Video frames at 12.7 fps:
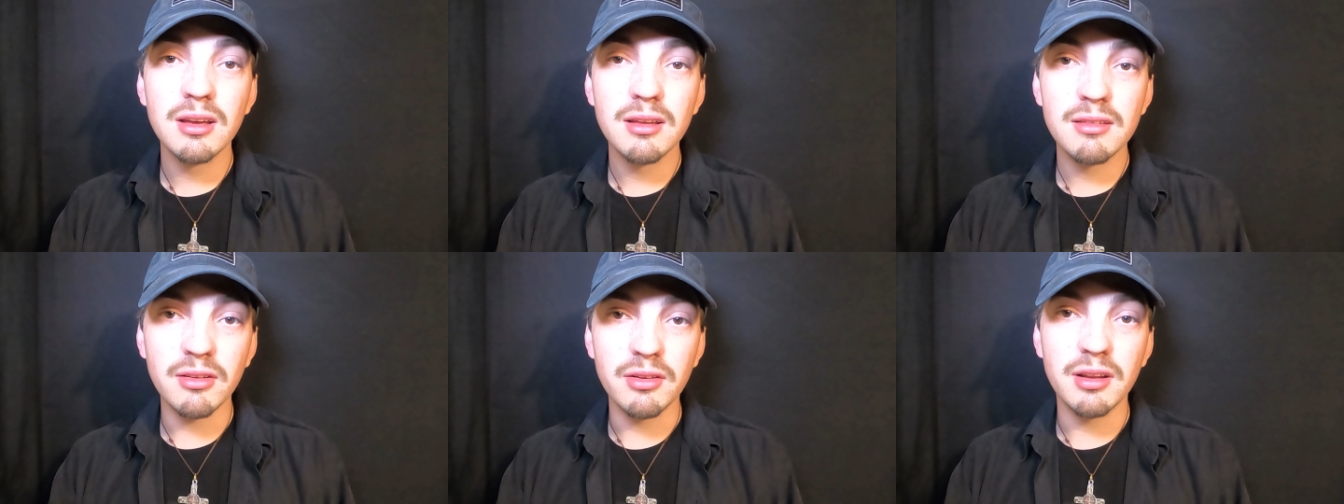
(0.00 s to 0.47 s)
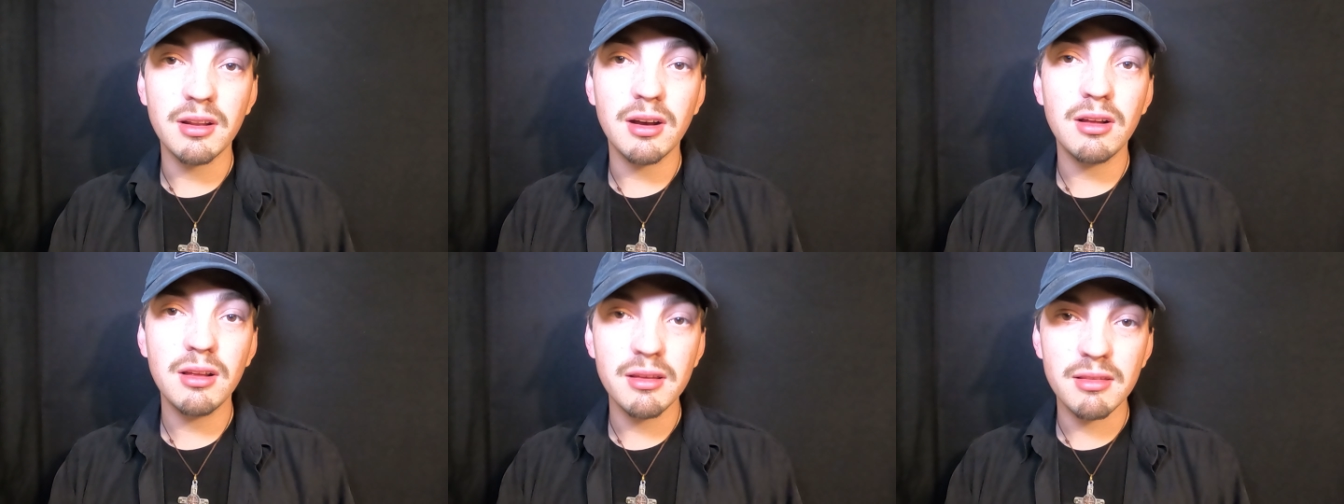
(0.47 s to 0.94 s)
So
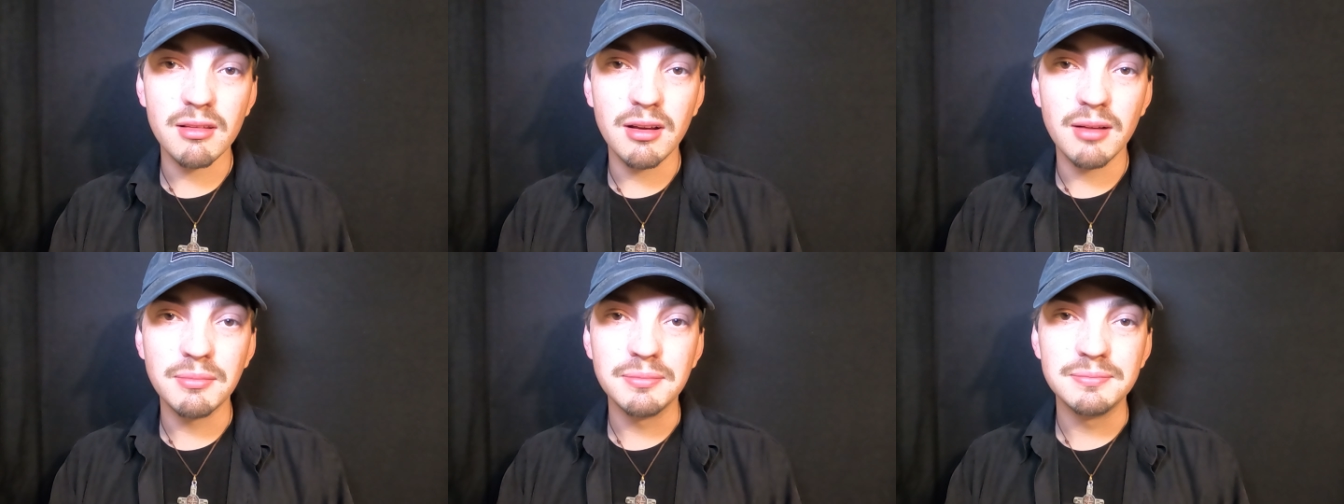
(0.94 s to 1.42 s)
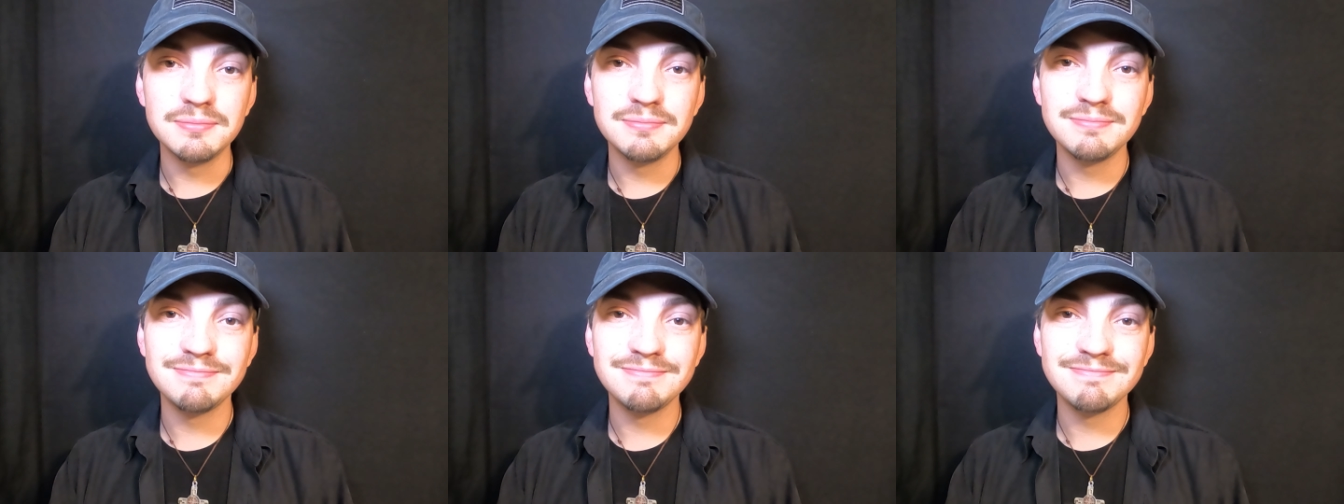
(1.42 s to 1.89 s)
Nidal Hasan
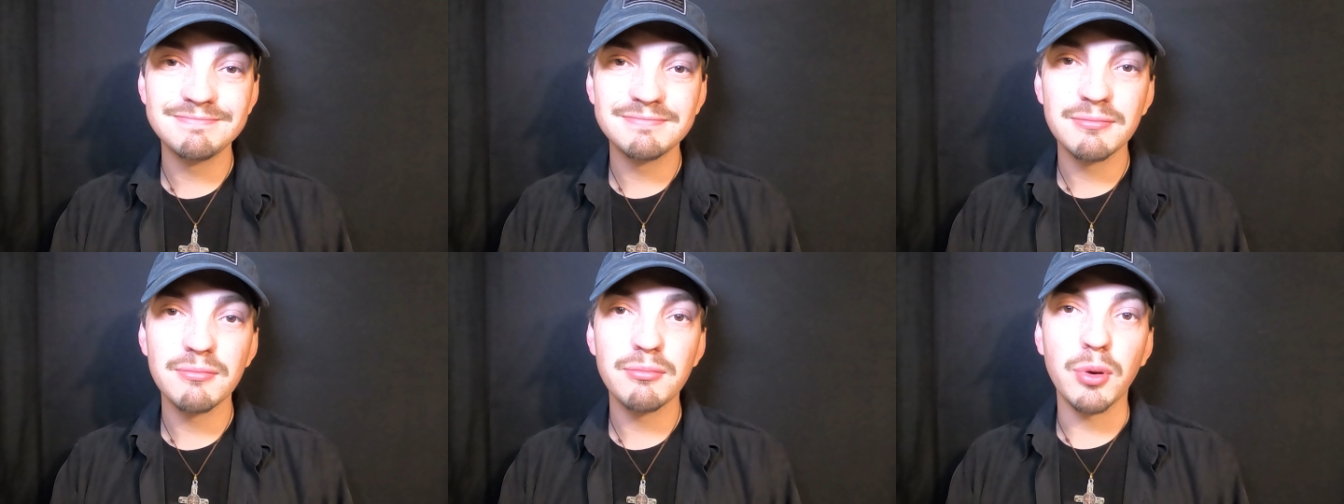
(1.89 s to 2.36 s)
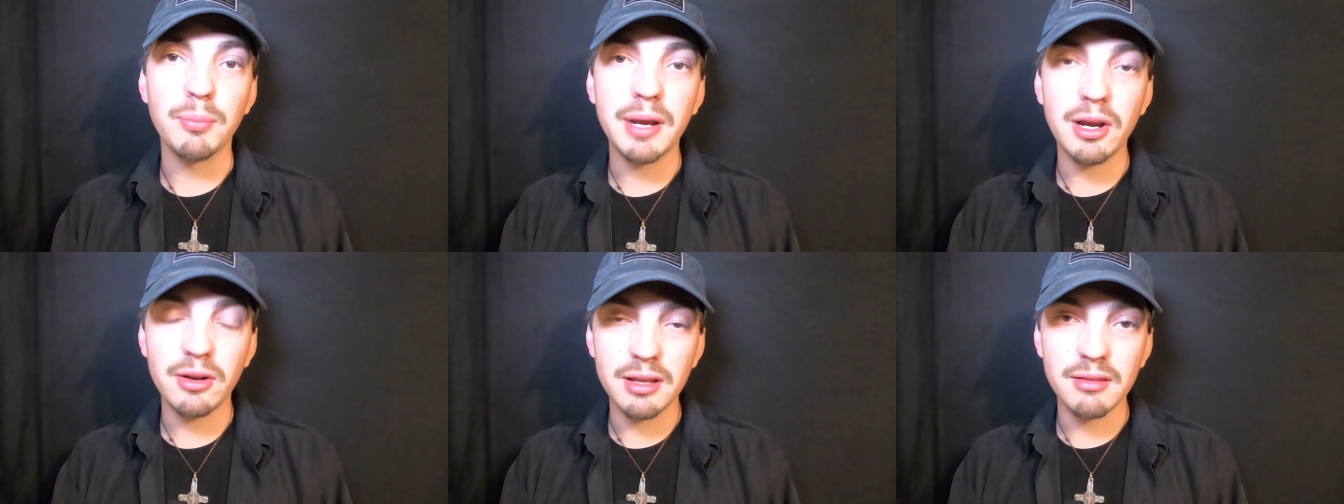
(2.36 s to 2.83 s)

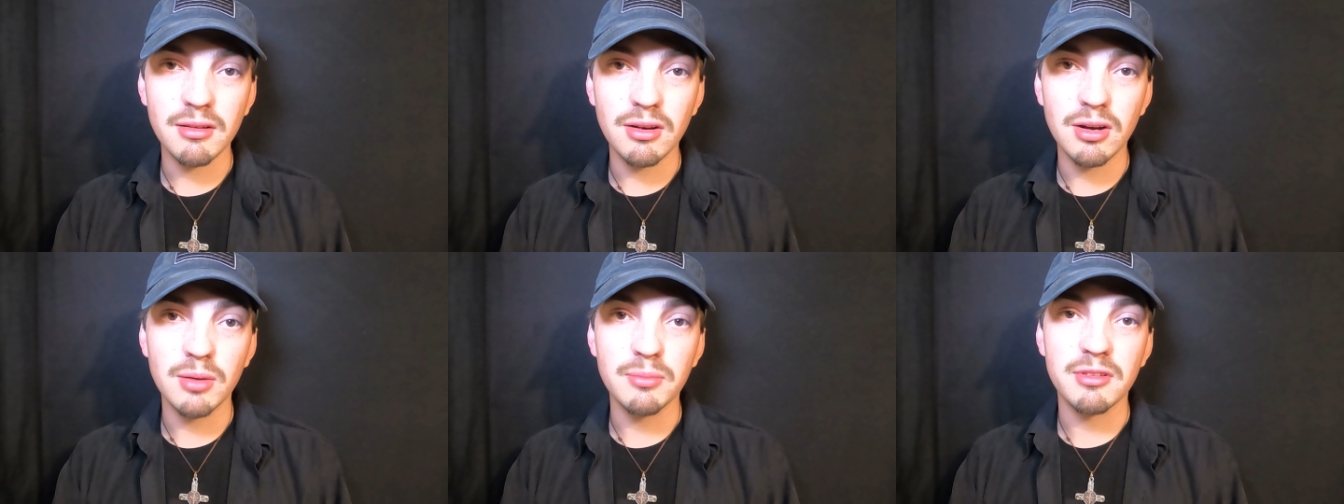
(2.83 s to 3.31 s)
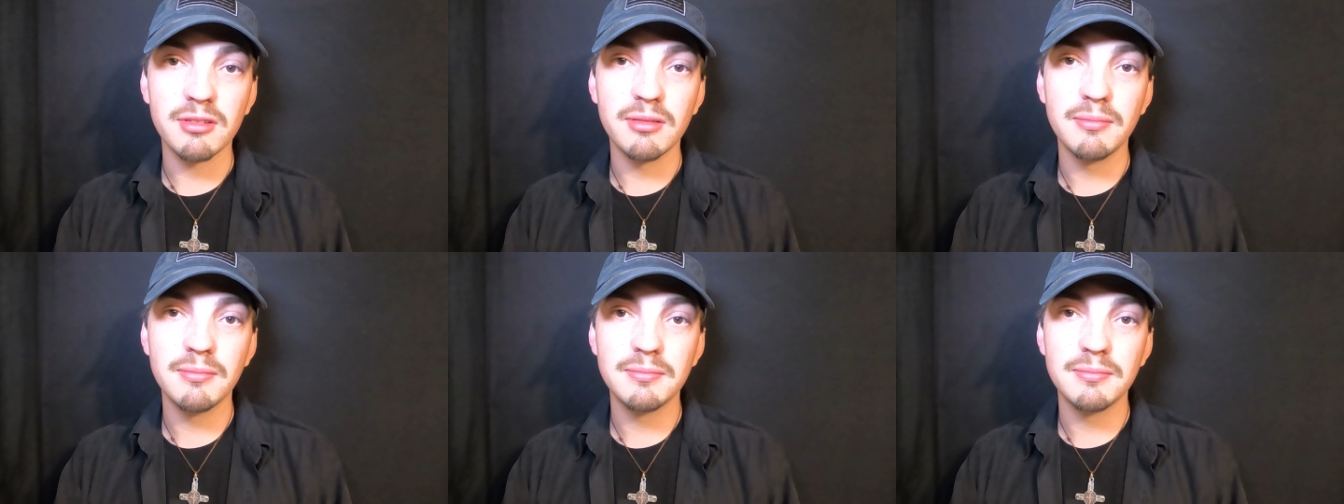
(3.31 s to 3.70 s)
prepared his arms